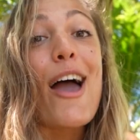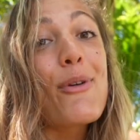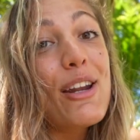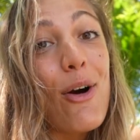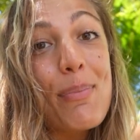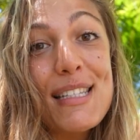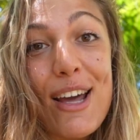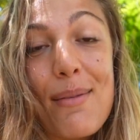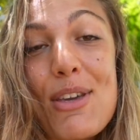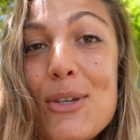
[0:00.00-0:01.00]
I really hope it's
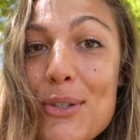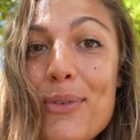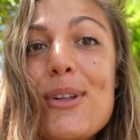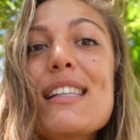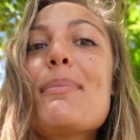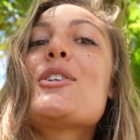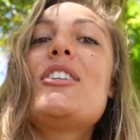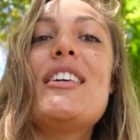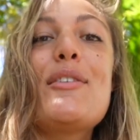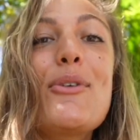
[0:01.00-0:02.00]
gonna be useful,
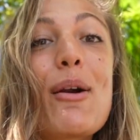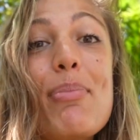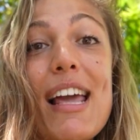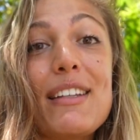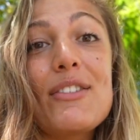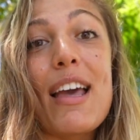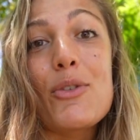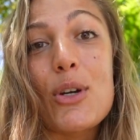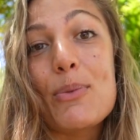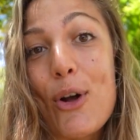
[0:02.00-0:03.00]
especially if you are planning a
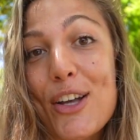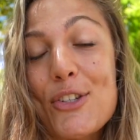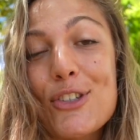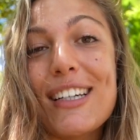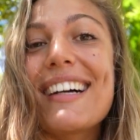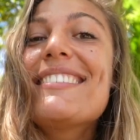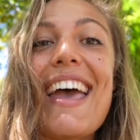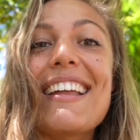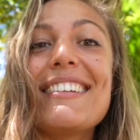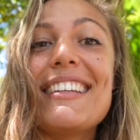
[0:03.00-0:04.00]
trip to Costa Rica.
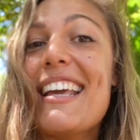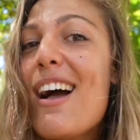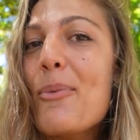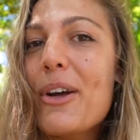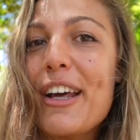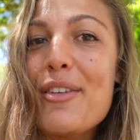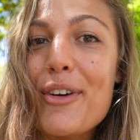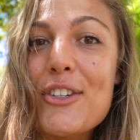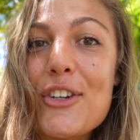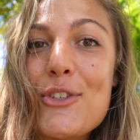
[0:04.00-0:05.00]
And yeah, without any
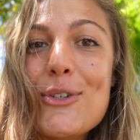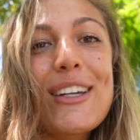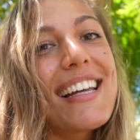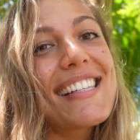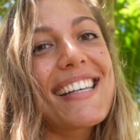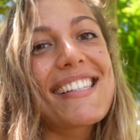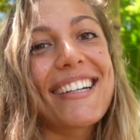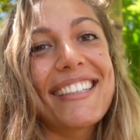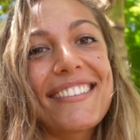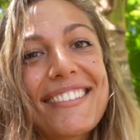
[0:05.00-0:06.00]
further ado, let's get
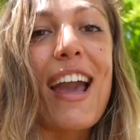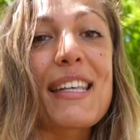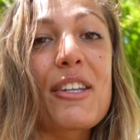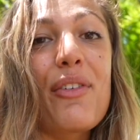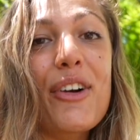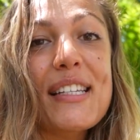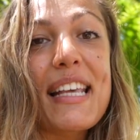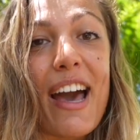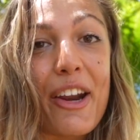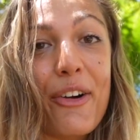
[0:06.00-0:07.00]
started. Okay, so the first
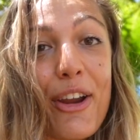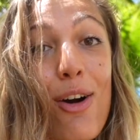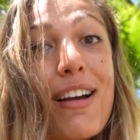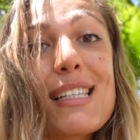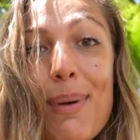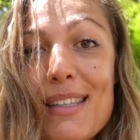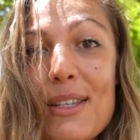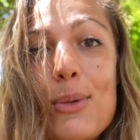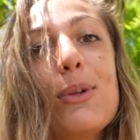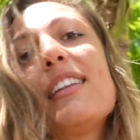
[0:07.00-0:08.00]
category of
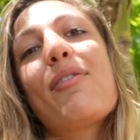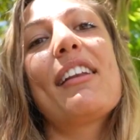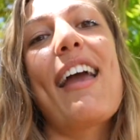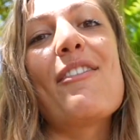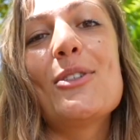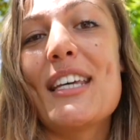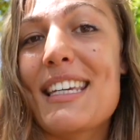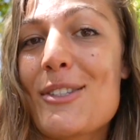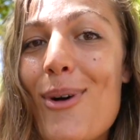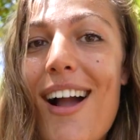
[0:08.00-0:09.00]
expenses you will definitely have to take
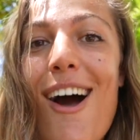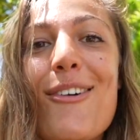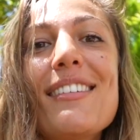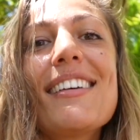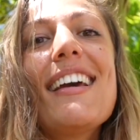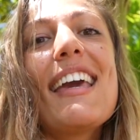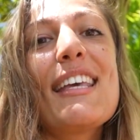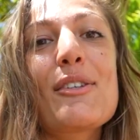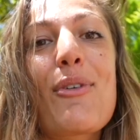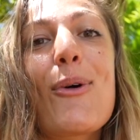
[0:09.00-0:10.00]
into account
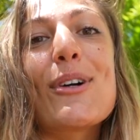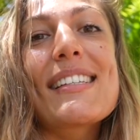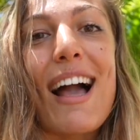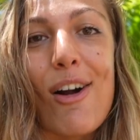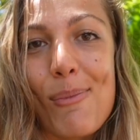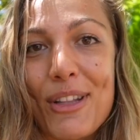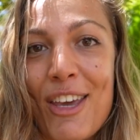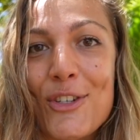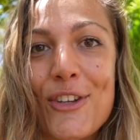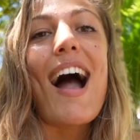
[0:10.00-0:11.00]
is, of course,
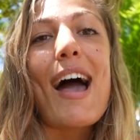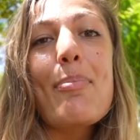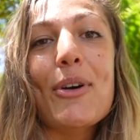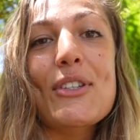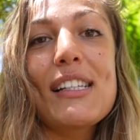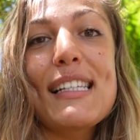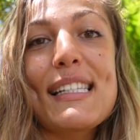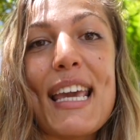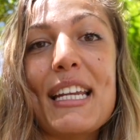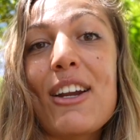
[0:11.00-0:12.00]
accommodation. I personally
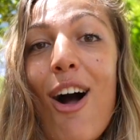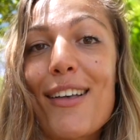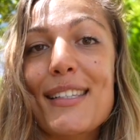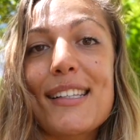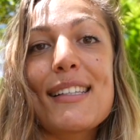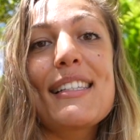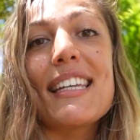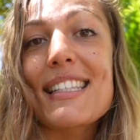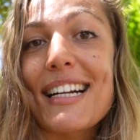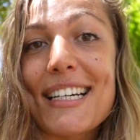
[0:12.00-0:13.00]
stayed in hostels the
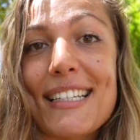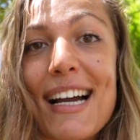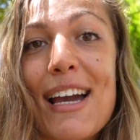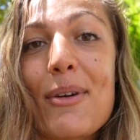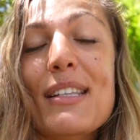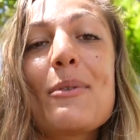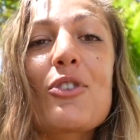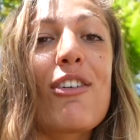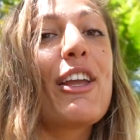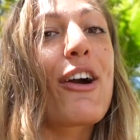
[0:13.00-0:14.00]
entire time because I'm
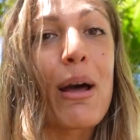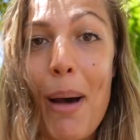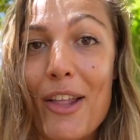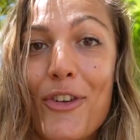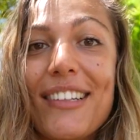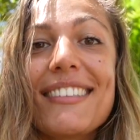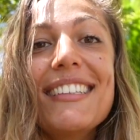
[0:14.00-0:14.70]
traveling on a budget,